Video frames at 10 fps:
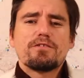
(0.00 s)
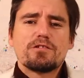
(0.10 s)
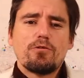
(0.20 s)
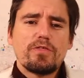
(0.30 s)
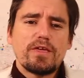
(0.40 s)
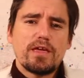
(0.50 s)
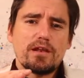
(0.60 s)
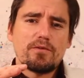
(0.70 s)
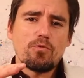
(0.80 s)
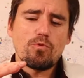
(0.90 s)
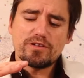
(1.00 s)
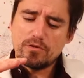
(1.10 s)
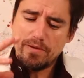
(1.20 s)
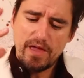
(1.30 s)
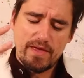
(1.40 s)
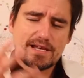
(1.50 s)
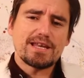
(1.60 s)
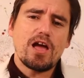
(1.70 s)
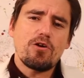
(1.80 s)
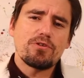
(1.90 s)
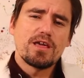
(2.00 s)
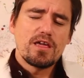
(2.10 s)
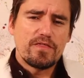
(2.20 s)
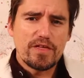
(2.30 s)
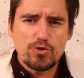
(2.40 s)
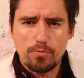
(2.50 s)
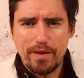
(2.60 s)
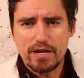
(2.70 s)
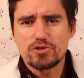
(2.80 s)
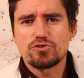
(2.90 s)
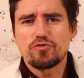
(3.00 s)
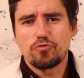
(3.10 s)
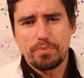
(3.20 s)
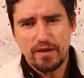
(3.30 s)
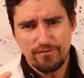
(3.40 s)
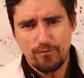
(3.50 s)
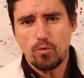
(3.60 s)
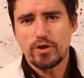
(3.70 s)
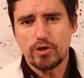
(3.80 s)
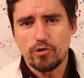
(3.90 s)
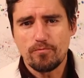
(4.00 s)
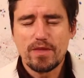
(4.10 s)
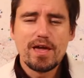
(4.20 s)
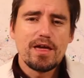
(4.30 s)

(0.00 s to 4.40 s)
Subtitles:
So then once you pay that down, then your pet insurance will pay for you.